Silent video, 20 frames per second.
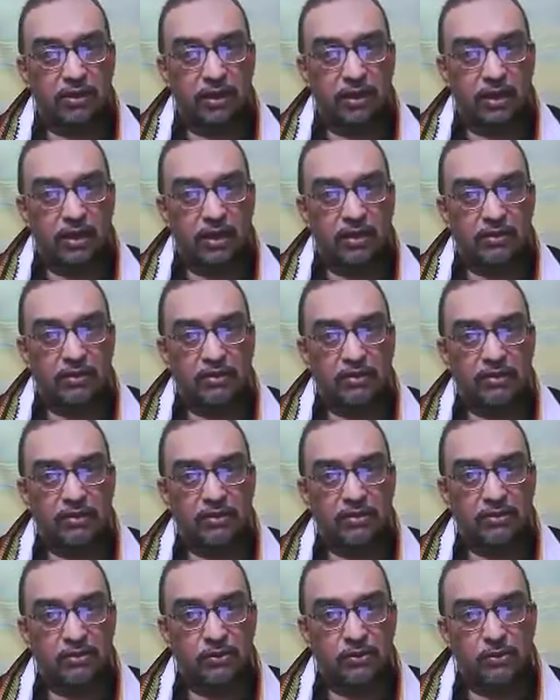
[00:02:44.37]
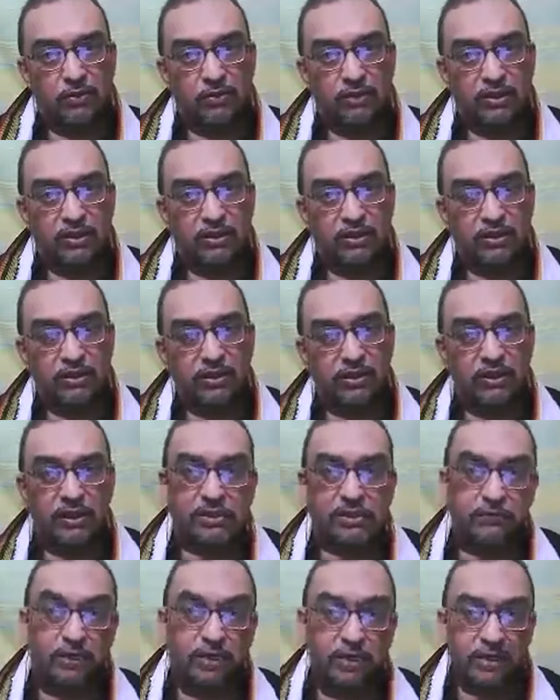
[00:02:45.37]
are over, it
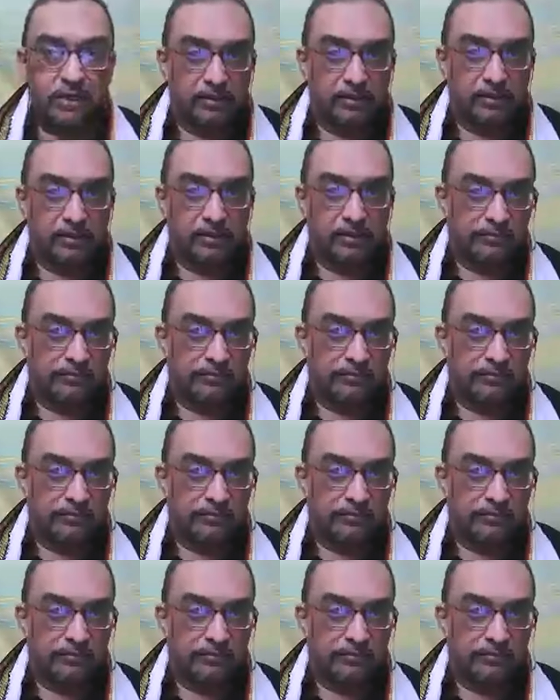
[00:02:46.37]
is 1 year.